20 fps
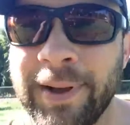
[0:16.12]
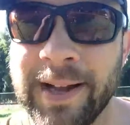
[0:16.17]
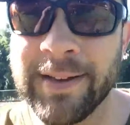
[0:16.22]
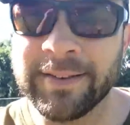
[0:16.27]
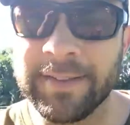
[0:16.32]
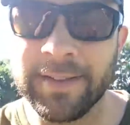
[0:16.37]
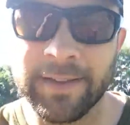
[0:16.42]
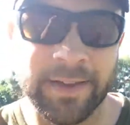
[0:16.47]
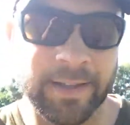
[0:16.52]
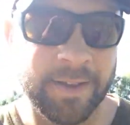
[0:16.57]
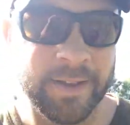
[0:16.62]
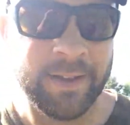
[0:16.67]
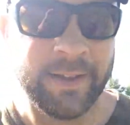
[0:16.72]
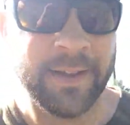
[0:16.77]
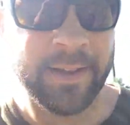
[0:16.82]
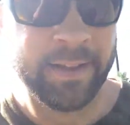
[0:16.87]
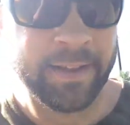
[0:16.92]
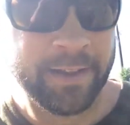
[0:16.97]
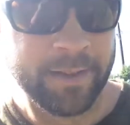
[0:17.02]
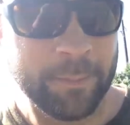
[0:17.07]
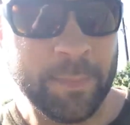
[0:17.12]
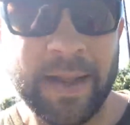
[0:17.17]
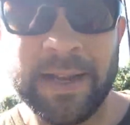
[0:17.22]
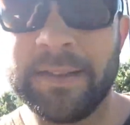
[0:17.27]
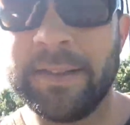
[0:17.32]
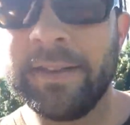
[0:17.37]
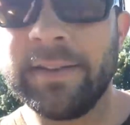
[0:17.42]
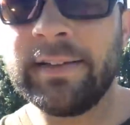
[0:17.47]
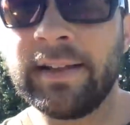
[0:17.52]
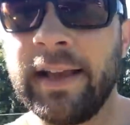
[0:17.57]
back to
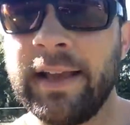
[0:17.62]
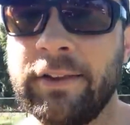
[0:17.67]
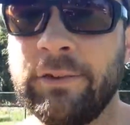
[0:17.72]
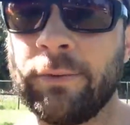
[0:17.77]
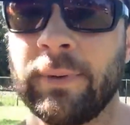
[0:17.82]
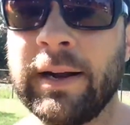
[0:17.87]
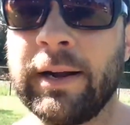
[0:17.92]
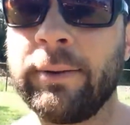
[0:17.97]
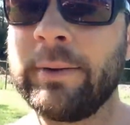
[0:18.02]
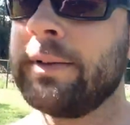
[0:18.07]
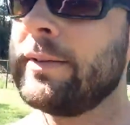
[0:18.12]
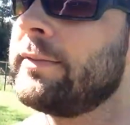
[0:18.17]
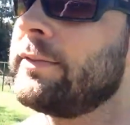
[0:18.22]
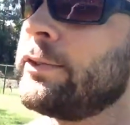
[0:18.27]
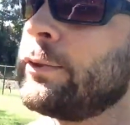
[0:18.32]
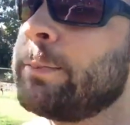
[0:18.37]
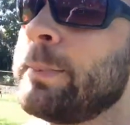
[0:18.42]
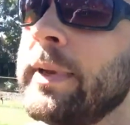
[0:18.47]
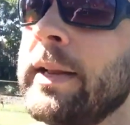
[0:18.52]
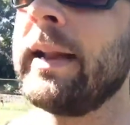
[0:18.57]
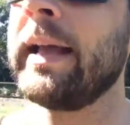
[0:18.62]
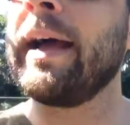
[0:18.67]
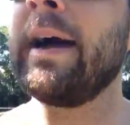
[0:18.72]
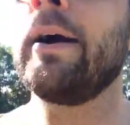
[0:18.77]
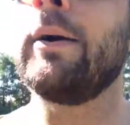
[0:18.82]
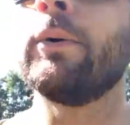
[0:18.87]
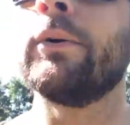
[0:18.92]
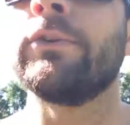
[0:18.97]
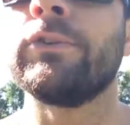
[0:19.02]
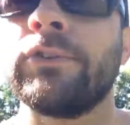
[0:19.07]
the days when I would spend
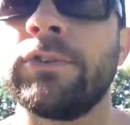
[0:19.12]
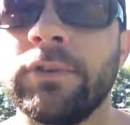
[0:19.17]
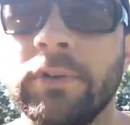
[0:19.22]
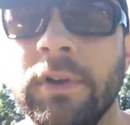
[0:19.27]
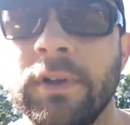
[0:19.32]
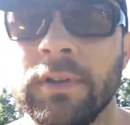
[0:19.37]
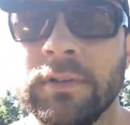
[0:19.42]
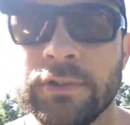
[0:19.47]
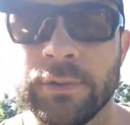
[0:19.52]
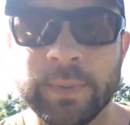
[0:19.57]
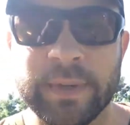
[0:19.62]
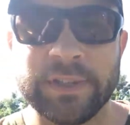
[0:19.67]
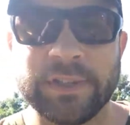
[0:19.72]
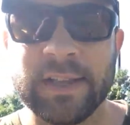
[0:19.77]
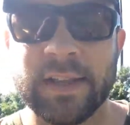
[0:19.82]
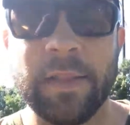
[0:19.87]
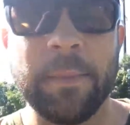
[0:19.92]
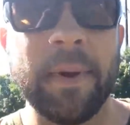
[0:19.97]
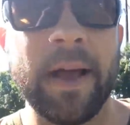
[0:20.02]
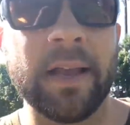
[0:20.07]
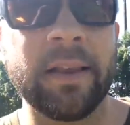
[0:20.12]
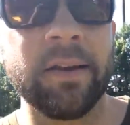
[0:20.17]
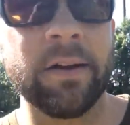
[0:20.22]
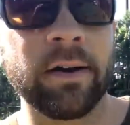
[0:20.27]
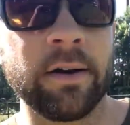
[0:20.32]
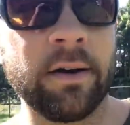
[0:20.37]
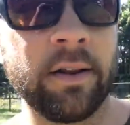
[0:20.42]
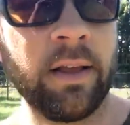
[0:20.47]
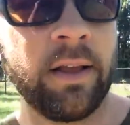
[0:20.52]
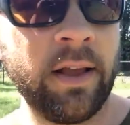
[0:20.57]
hours on the swing set in the
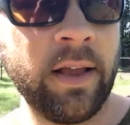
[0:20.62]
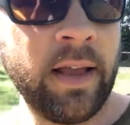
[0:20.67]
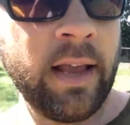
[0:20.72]
backyard.